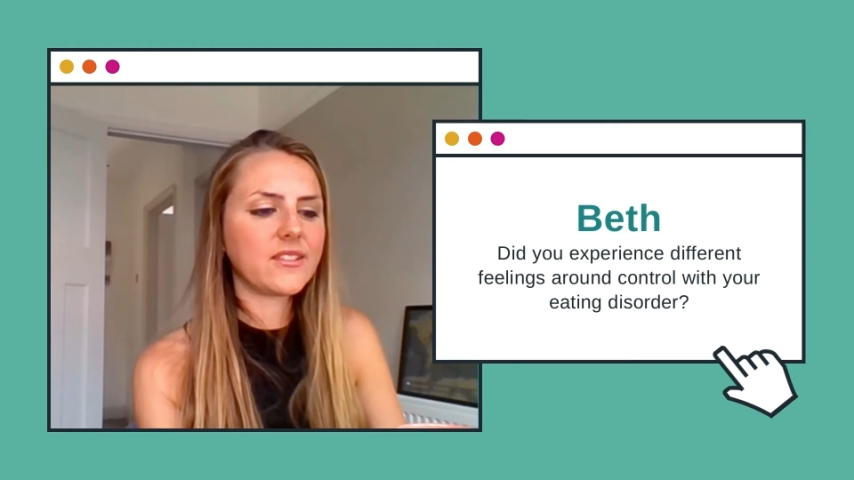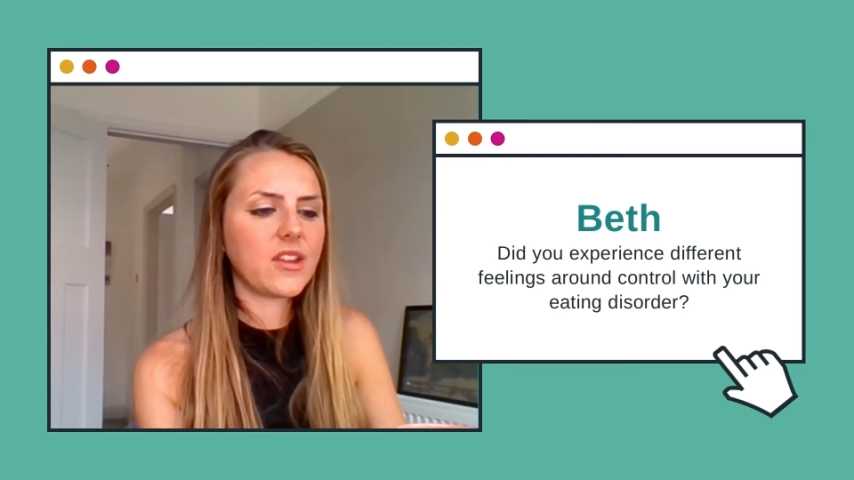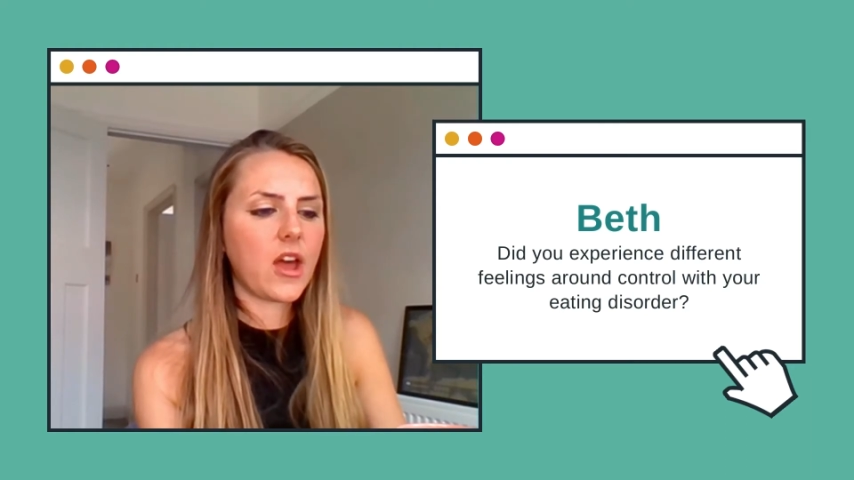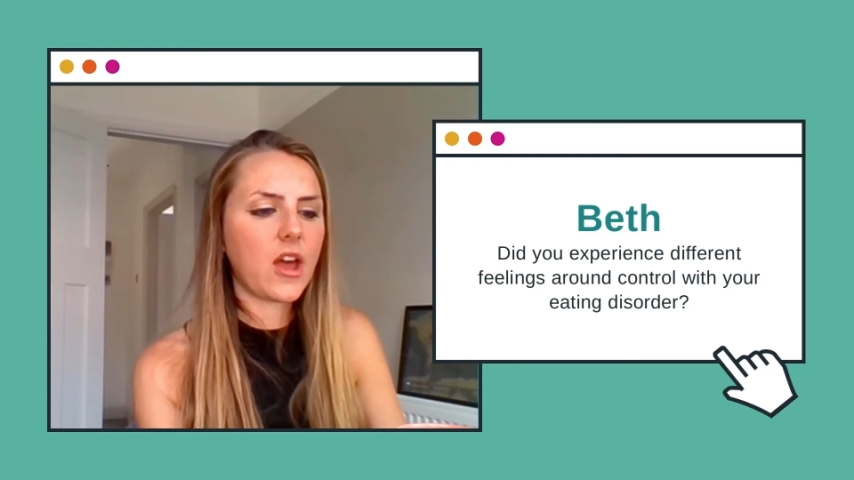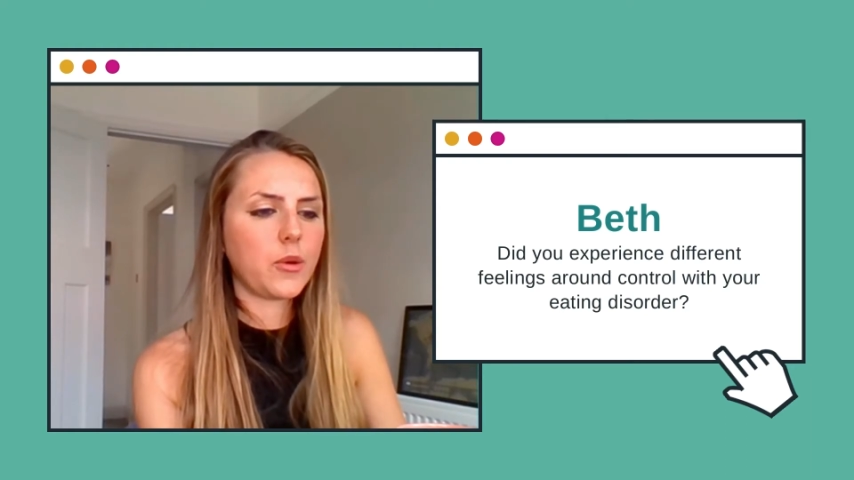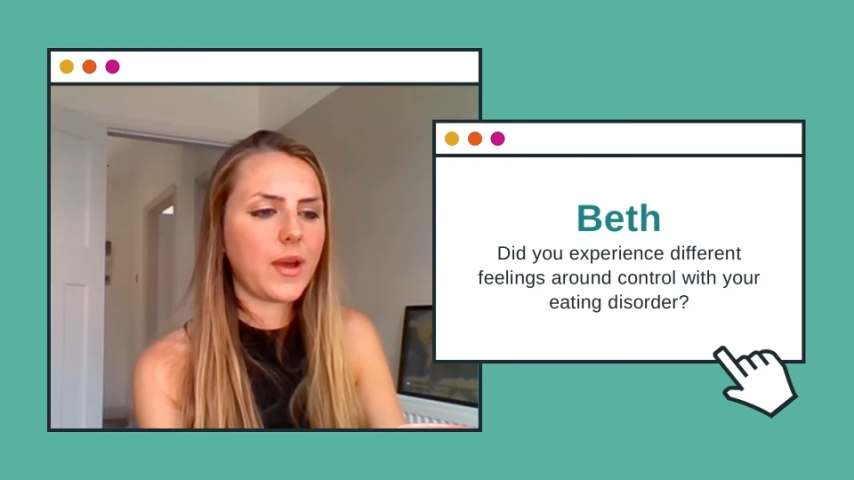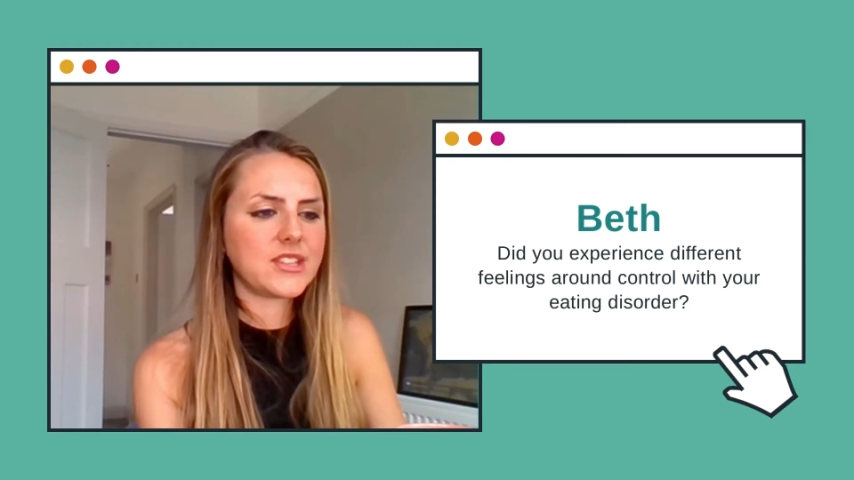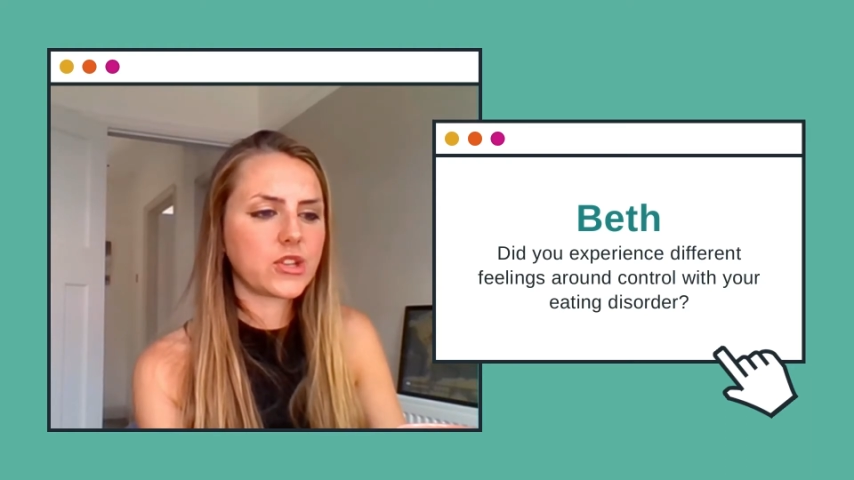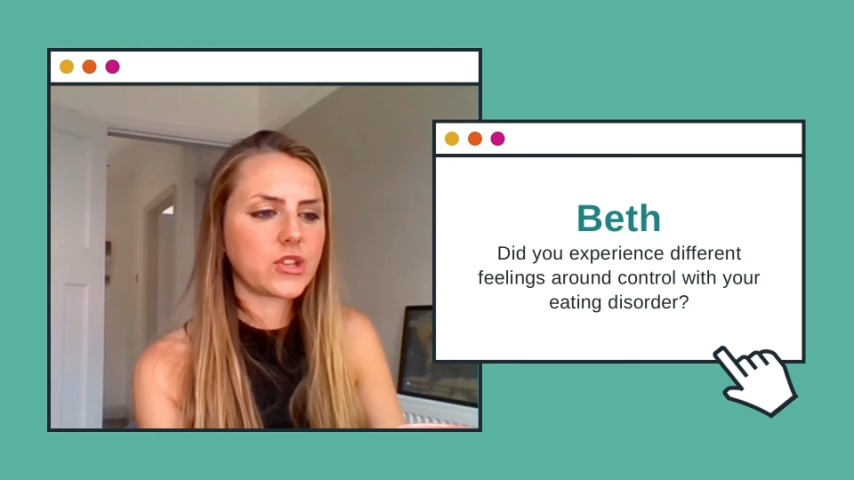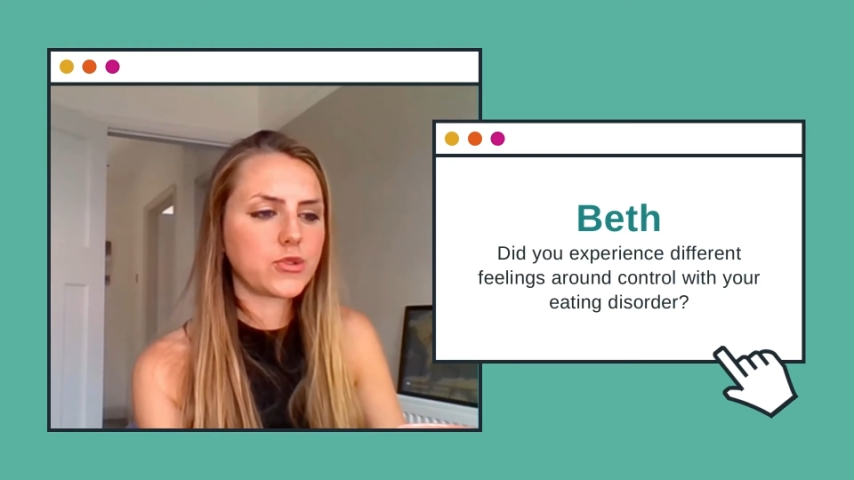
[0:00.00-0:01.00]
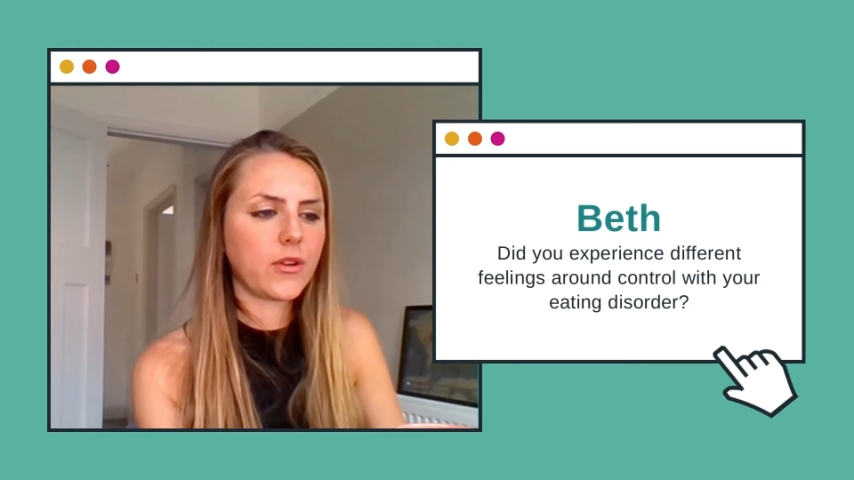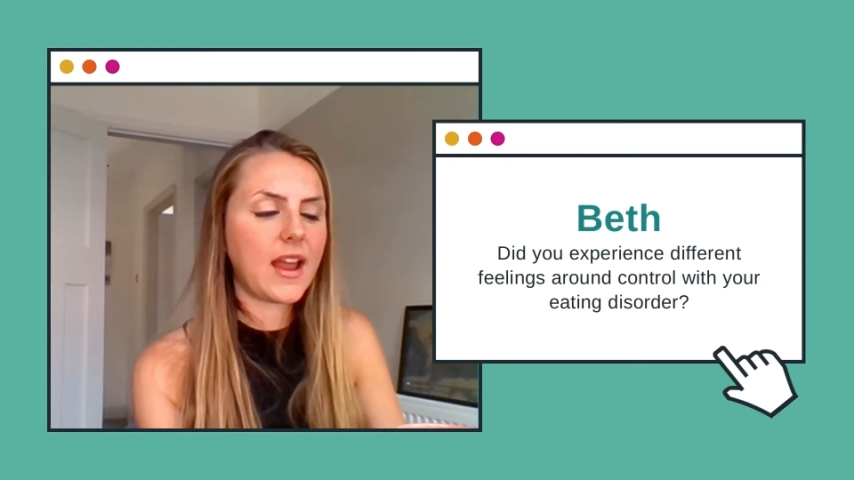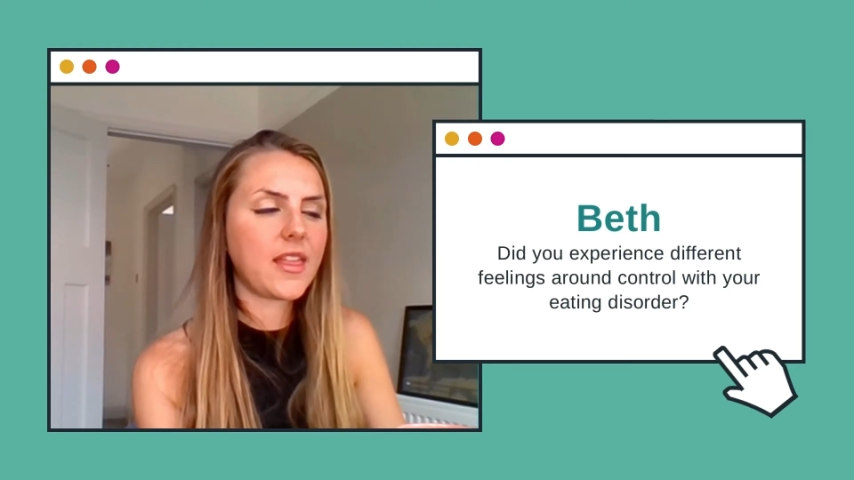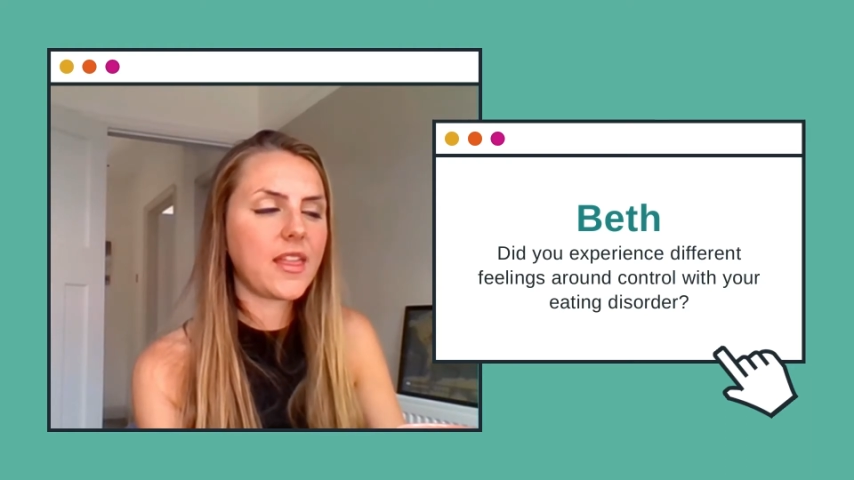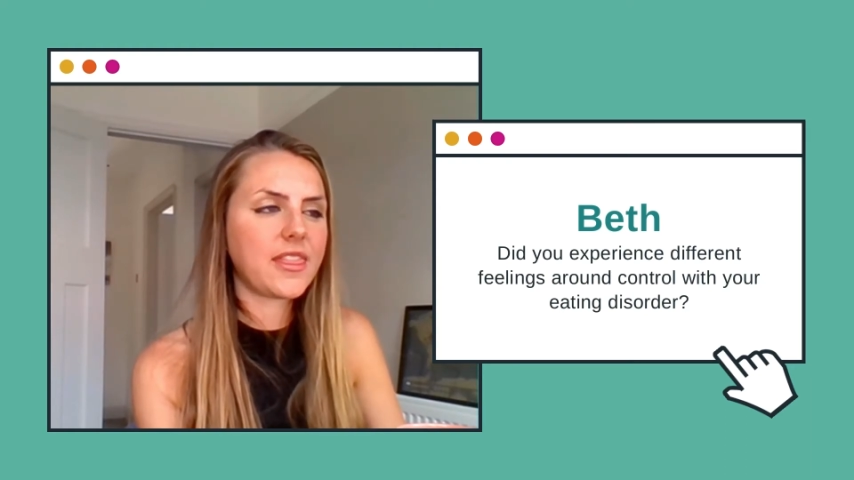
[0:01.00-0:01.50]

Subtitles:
and a way to control it.